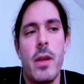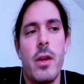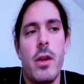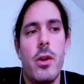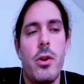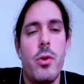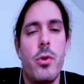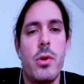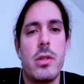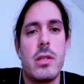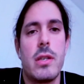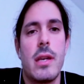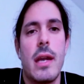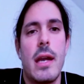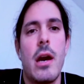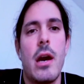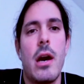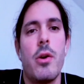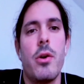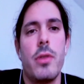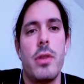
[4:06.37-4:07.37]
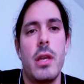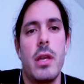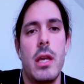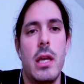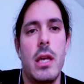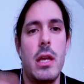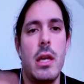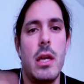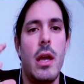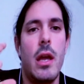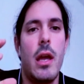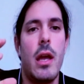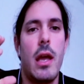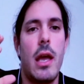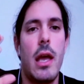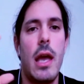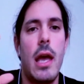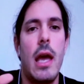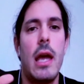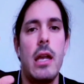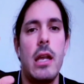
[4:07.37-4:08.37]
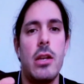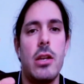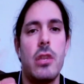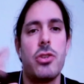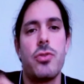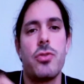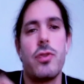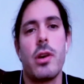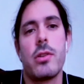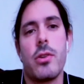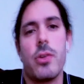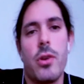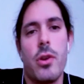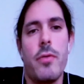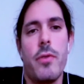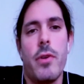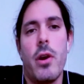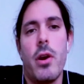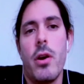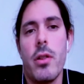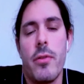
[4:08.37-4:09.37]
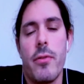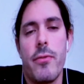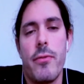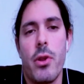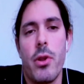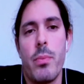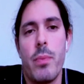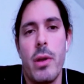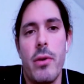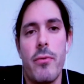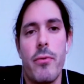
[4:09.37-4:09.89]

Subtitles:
who is now the head instructor of all the Philippine